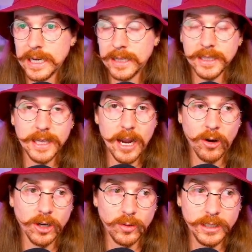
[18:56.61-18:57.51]
I think they
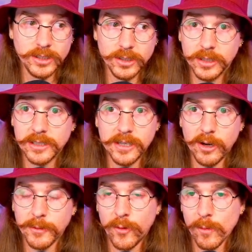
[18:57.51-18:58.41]
are going to continue
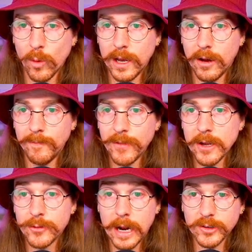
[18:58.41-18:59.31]
to perform well
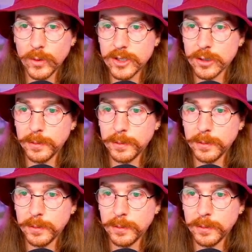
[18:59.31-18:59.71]
throughout the winter